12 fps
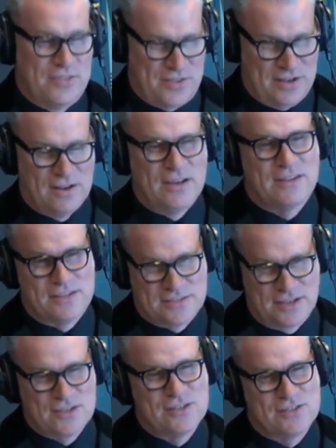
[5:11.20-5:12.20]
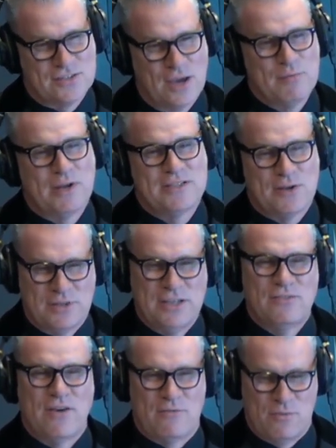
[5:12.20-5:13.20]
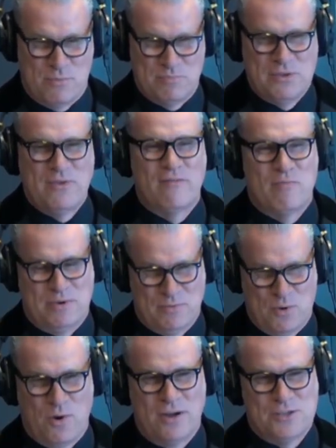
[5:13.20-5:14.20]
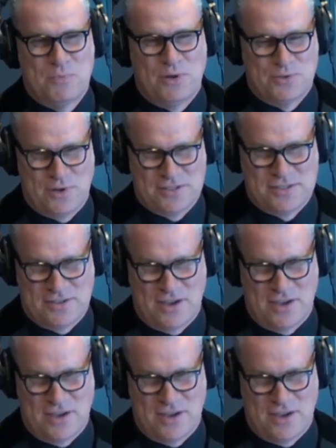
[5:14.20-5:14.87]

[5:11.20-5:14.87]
Anything like this, actually, Simon. I don't think you've ever been quite as well dressed as